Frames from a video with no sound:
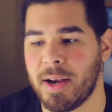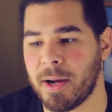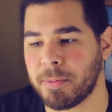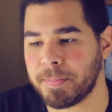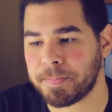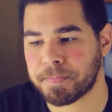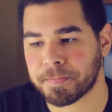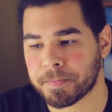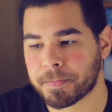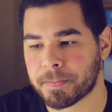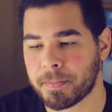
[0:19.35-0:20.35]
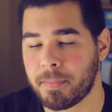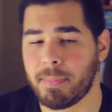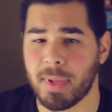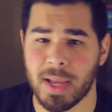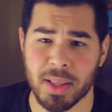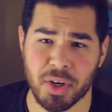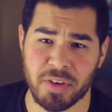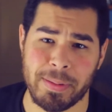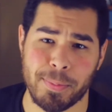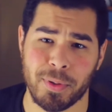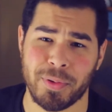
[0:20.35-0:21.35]
Now, a lot of
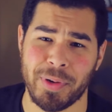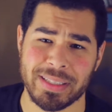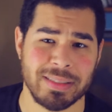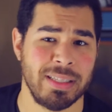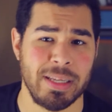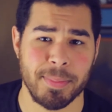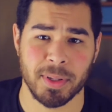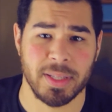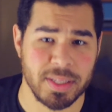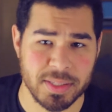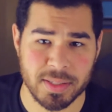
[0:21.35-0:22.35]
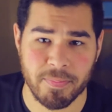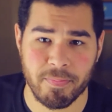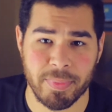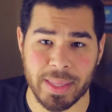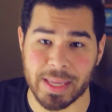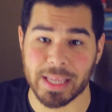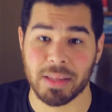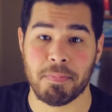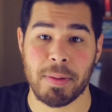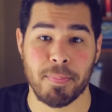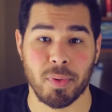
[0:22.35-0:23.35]
people create the email list, they
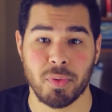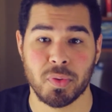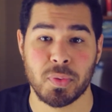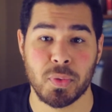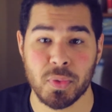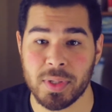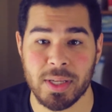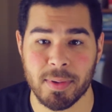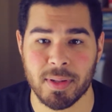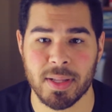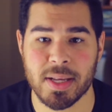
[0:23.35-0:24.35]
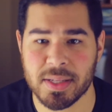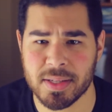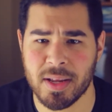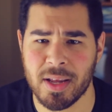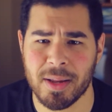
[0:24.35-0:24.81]
get people to the email list,